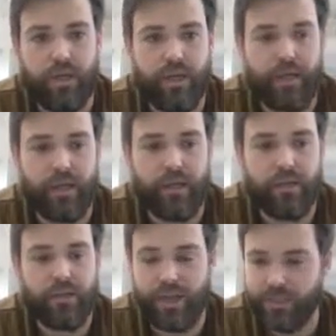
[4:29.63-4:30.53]

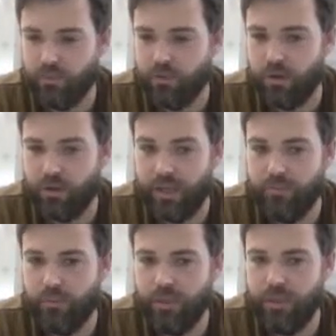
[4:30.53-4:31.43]
And that's where our
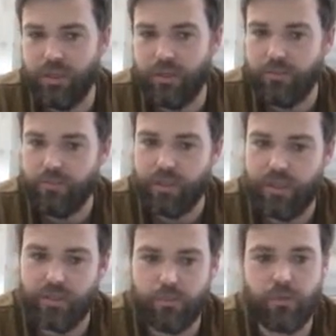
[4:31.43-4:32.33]
game will begin.
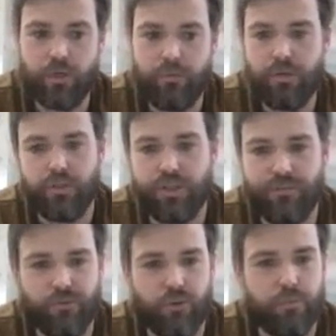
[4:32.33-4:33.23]
And that's pretty much
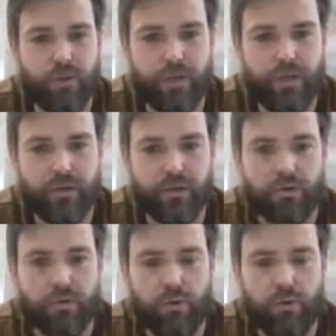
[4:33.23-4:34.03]
it for the player.